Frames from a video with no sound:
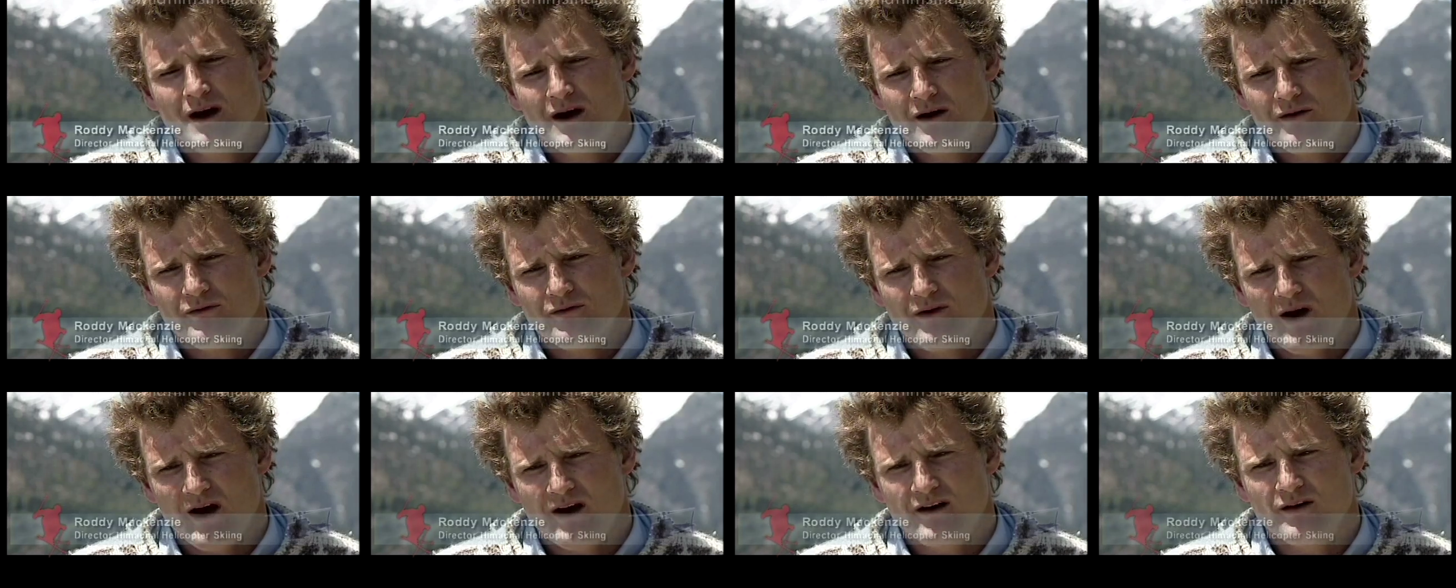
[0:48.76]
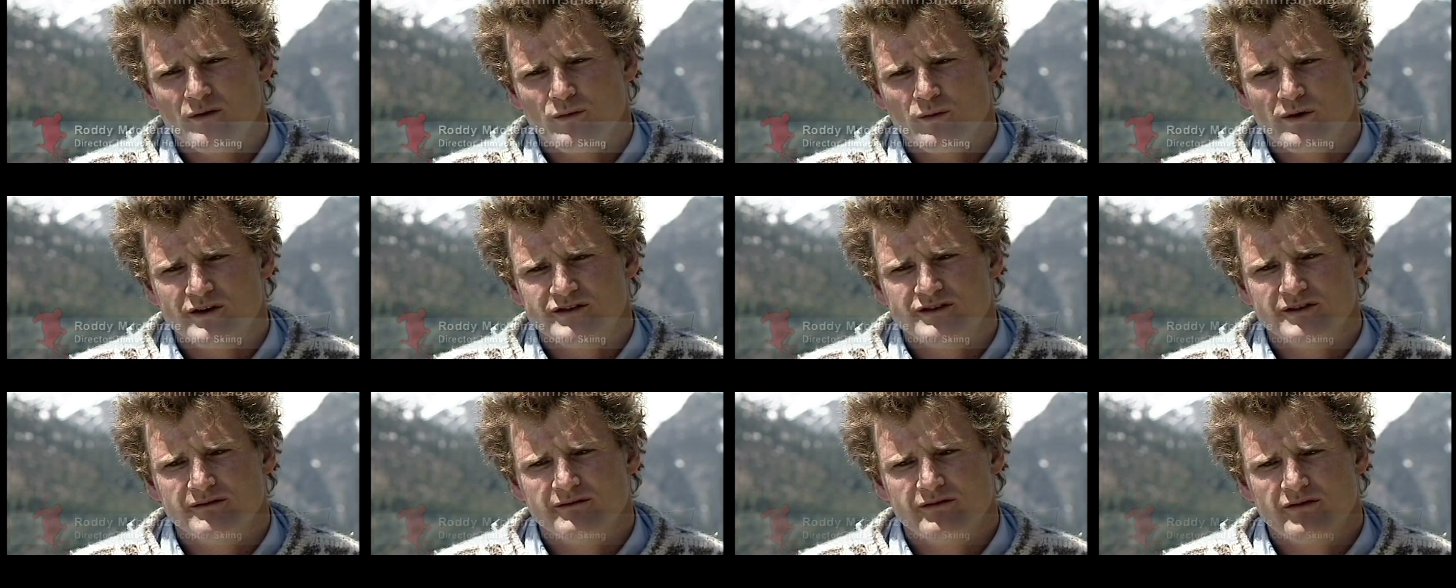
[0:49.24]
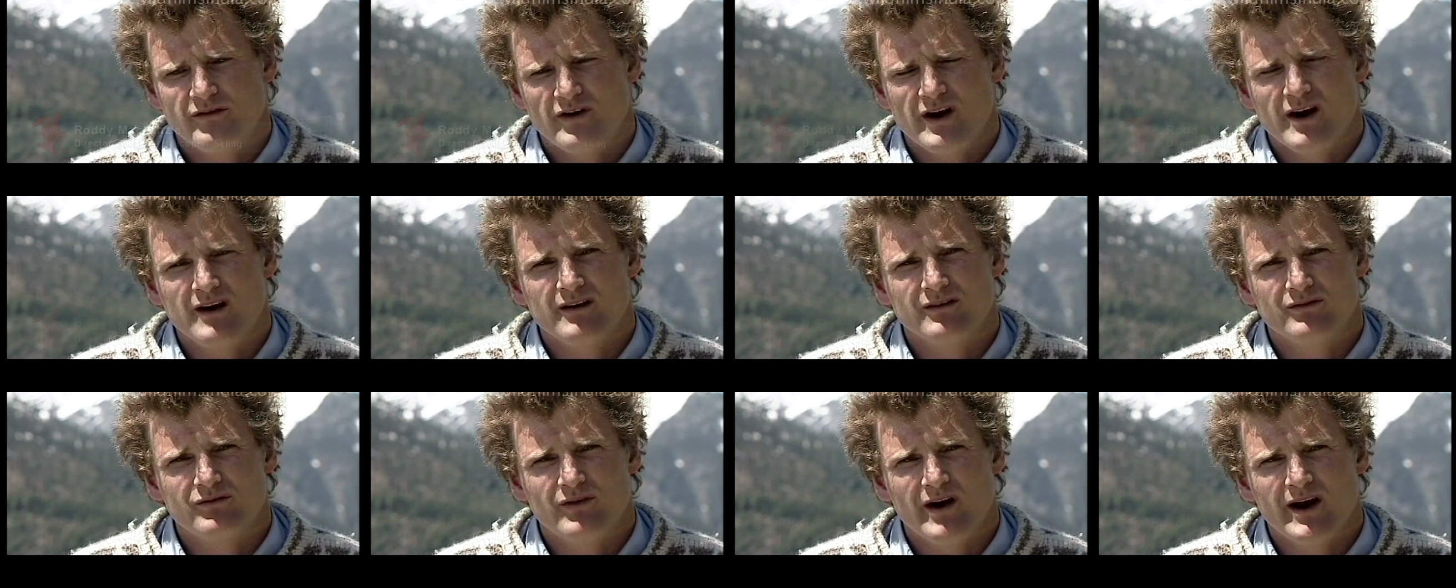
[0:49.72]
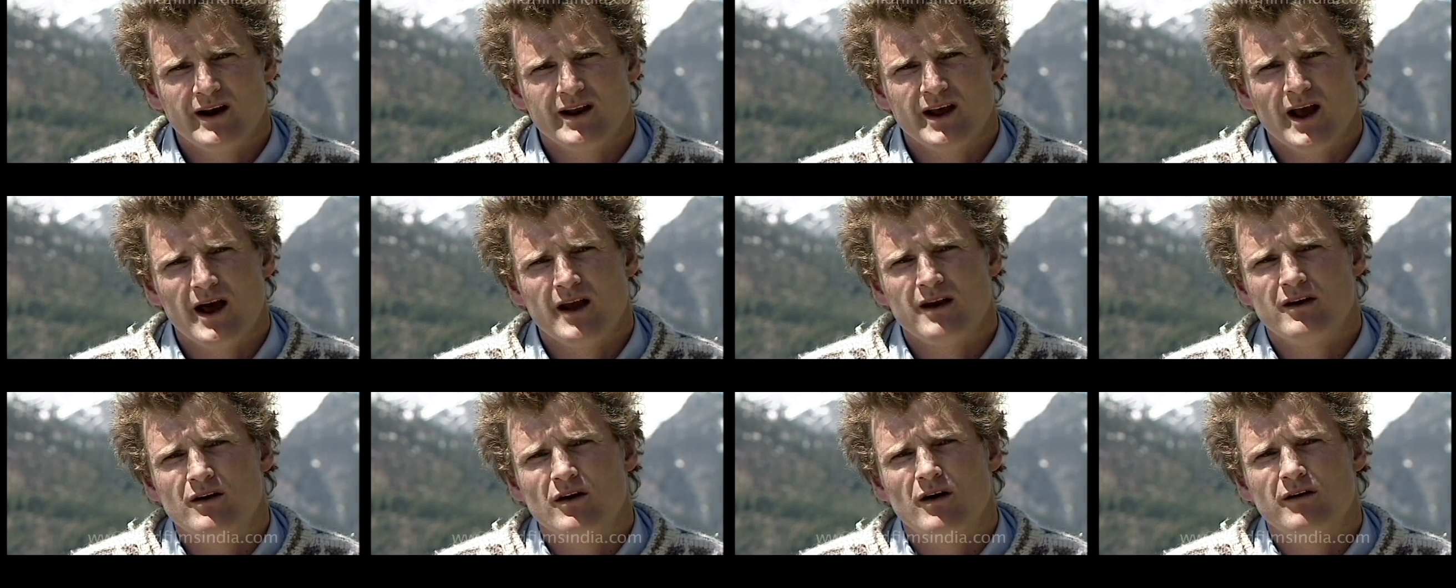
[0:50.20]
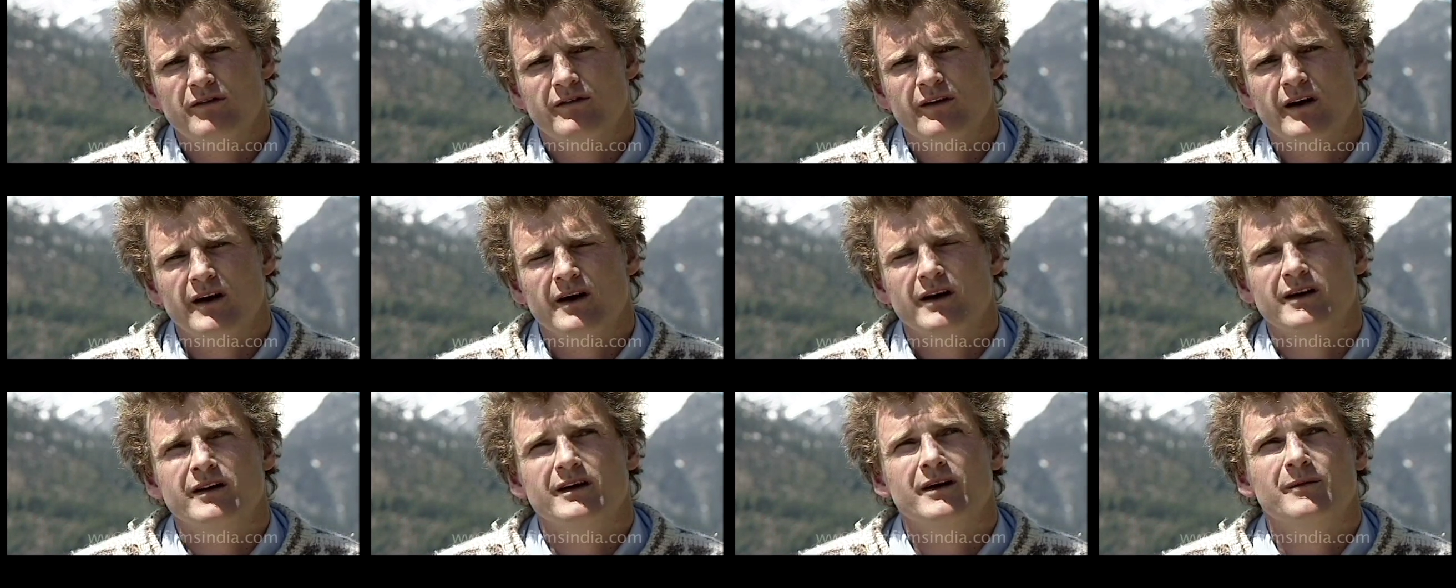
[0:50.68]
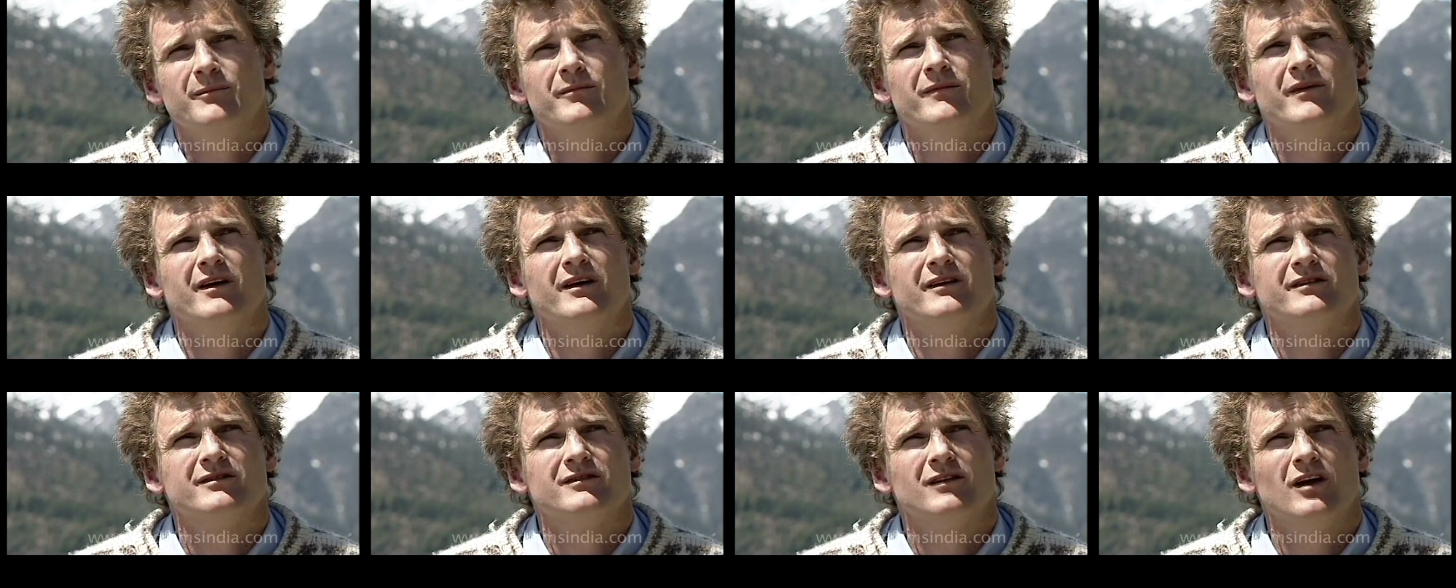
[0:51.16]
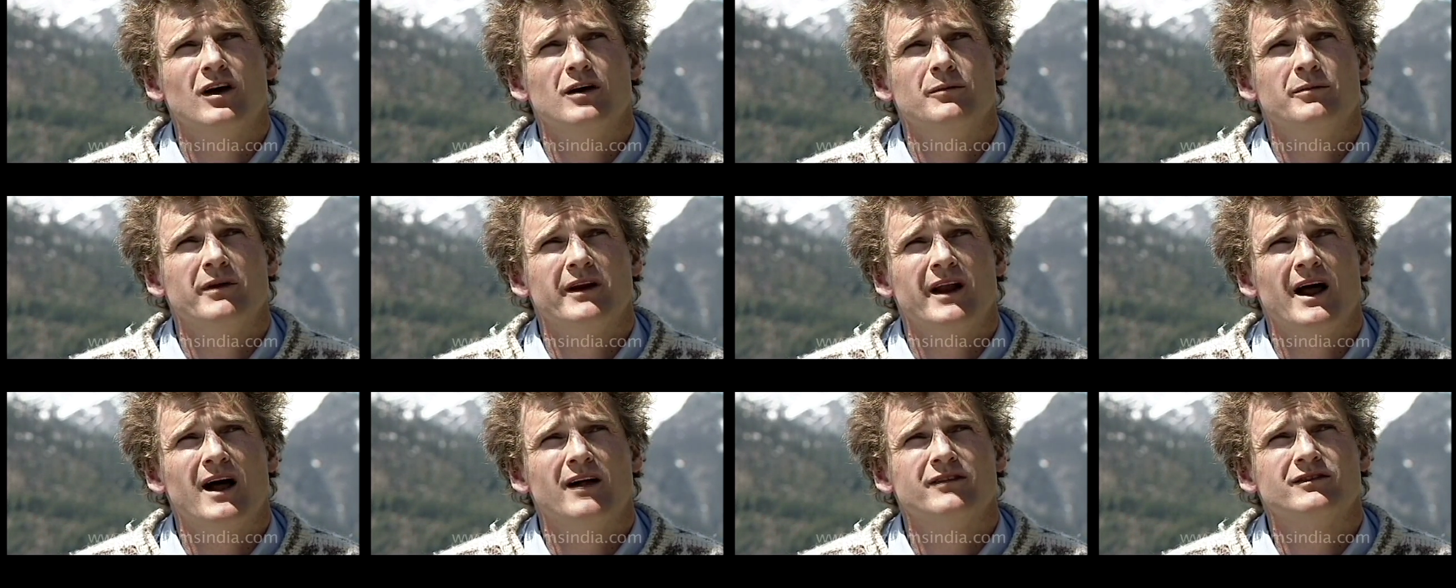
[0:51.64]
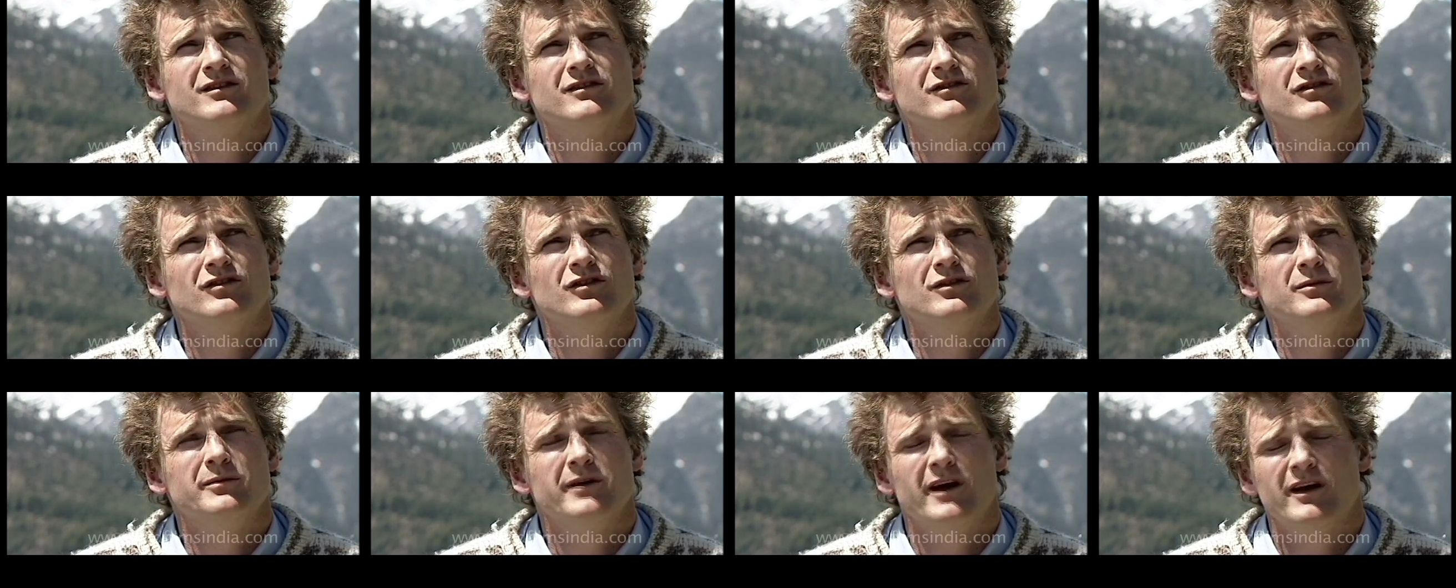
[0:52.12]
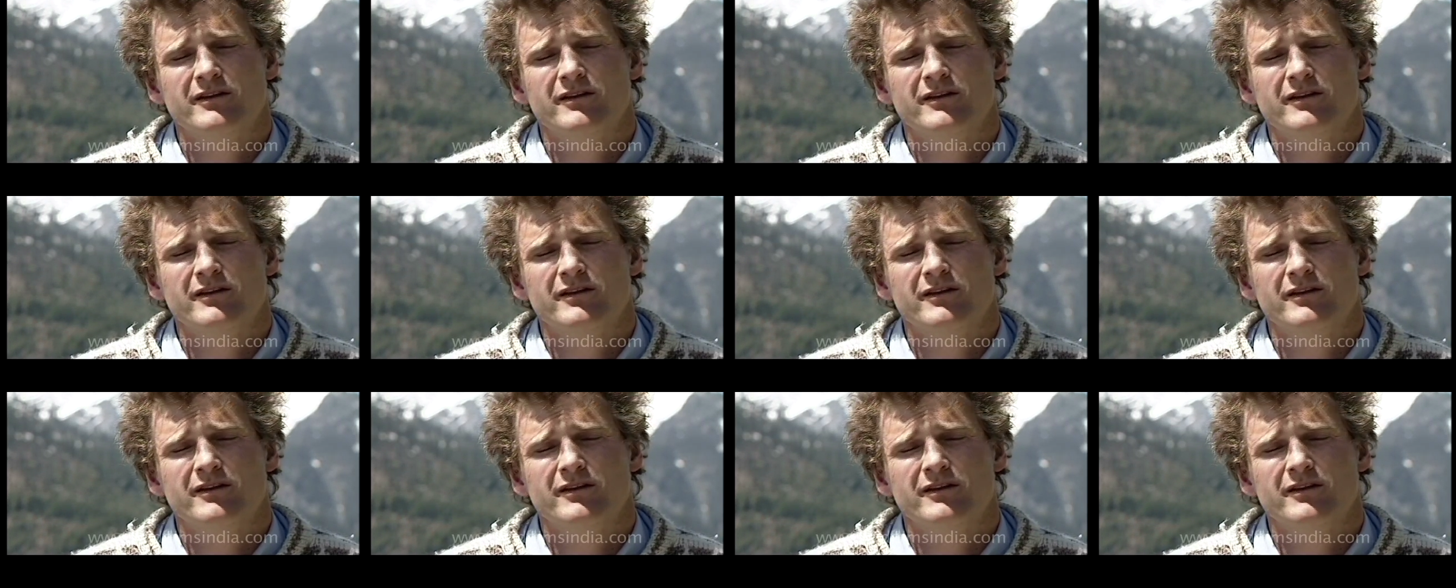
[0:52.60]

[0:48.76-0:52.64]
rate at which infrared is radiated off a, um, a, slope and altitude.